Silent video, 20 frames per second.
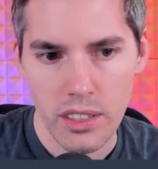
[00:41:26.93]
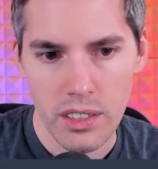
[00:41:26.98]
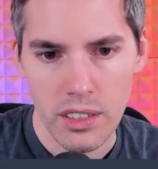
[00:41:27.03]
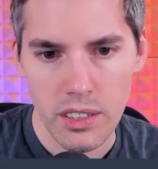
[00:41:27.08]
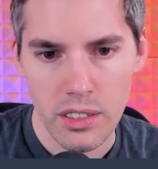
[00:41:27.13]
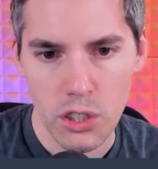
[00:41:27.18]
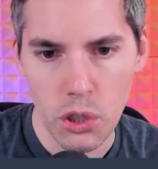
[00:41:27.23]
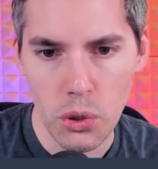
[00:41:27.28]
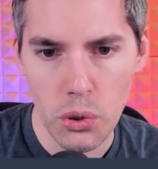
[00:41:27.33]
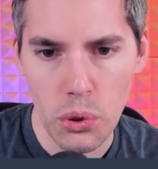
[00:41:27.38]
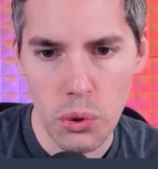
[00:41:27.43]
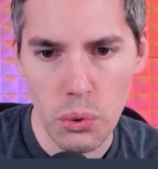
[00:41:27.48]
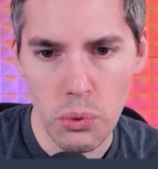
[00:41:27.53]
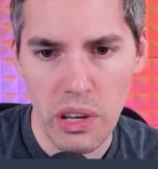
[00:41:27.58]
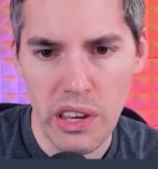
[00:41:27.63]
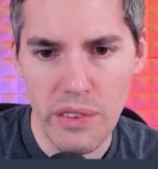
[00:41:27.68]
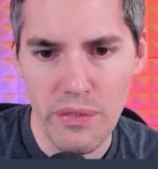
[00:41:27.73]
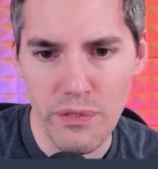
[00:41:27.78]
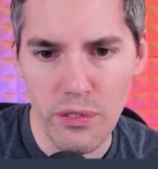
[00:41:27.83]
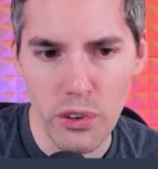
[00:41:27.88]
two
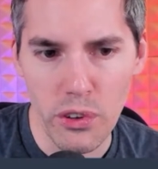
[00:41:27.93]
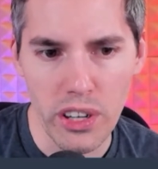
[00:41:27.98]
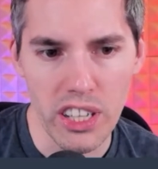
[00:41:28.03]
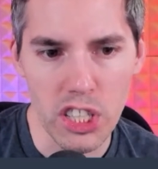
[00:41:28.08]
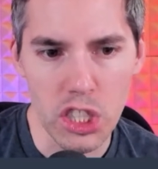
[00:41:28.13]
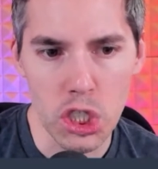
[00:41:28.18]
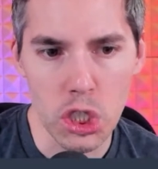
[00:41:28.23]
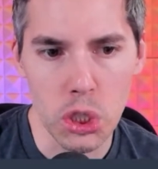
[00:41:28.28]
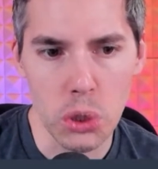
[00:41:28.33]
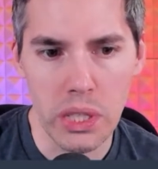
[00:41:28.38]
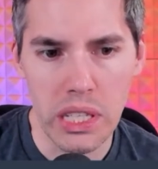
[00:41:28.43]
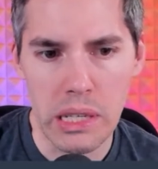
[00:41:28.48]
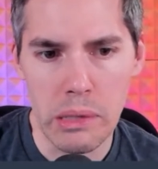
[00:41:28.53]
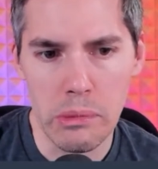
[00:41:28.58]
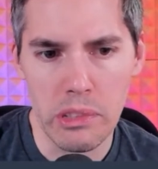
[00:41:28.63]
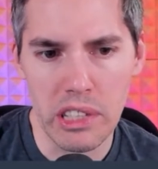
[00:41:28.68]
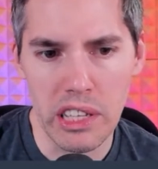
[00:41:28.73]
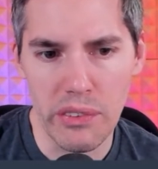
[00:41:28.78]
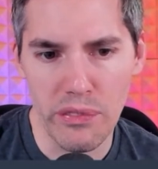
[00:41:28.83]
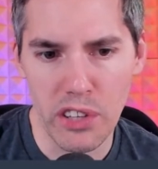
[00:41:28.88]
three for an
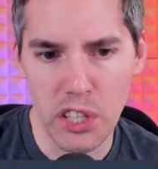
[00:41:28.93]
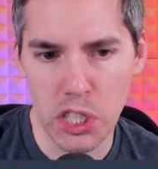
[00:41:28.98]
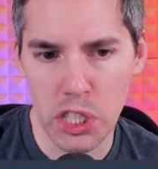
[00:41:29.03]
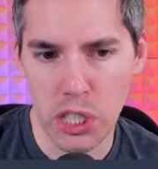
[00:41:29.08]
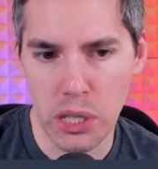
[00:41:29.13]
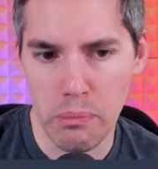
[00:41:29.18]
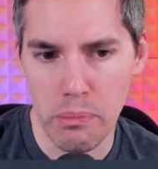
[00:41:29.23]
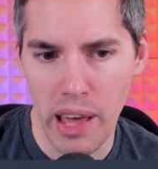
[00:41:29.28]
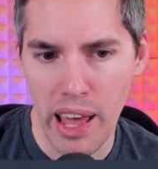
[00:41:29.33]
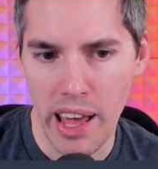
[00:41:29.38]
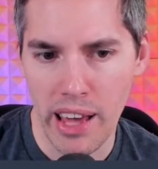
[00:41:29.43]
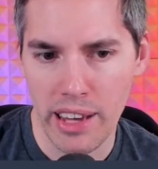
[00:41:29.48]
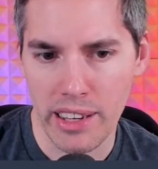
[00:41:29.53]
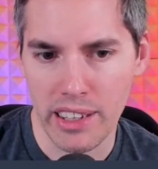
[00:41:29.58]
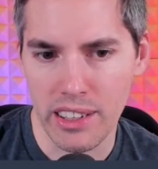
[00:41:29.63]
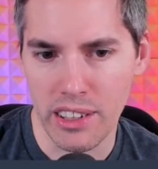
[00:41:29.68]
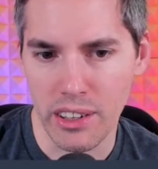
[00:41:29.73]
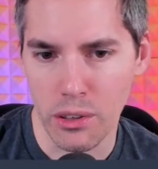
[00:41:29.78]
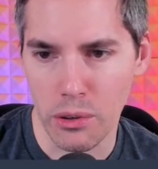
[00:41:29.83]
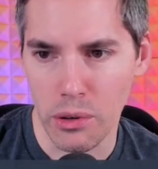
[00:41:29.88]
extremely efficient back
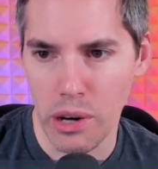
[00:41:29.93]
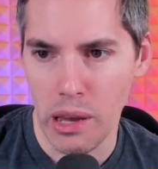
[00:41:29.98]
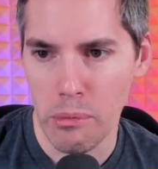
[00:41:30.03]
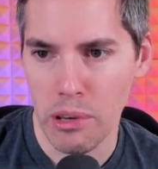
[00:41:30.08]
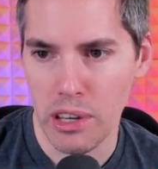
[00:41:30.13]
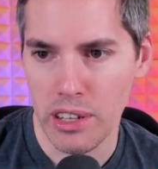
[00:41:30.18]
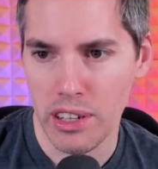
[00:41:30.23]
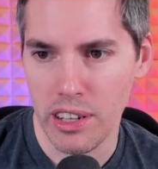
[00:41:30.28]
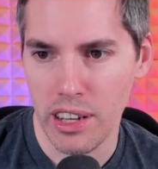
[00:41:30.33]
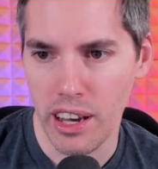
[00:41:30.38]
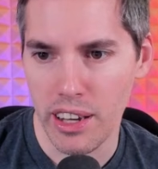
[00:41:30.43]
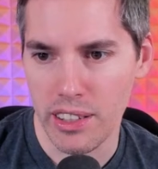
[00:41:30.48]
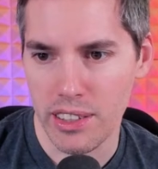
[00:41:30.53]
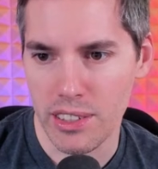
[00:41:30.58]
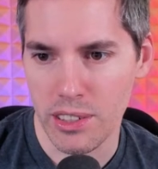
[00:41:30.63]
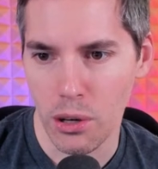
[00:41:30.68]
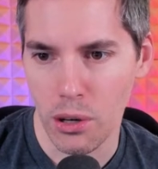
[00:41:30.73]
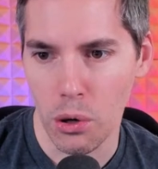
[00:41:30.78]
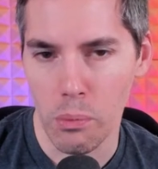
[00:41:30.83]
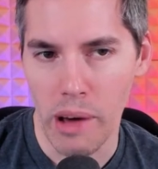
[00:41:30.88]
in Arabian
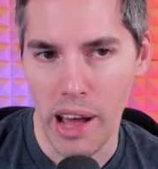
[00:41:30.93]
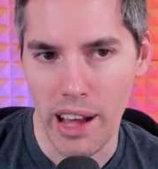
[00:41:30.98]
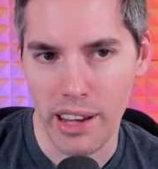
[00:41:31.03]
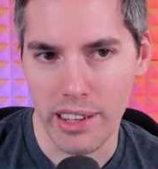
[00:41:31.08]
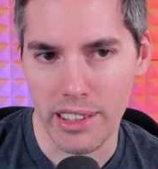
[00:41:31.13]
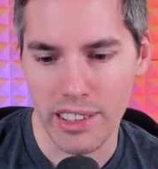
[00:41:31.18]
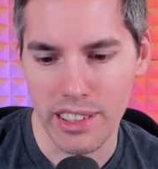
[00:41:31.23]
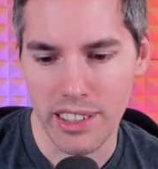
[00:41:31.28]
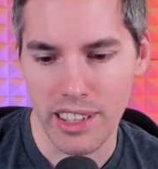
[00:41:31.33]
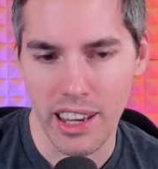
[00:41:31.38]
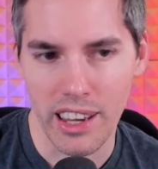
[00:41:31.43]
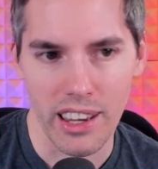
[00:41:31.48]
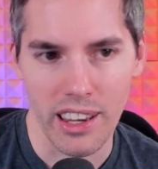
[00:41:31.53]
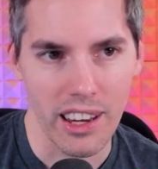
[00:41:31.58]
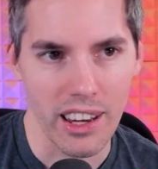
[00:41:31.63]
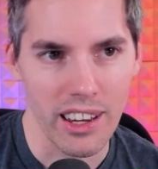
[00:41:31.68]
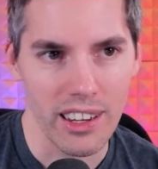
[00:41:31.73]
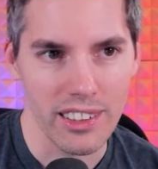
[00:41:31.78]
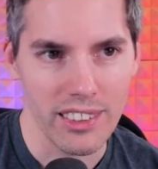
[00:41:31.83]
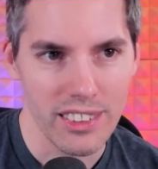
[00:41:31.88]
Nights. Oh, back in the day,
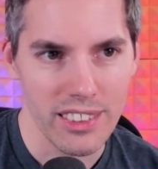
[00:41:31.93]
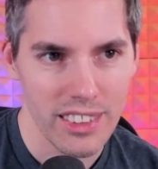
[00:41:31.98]
huh?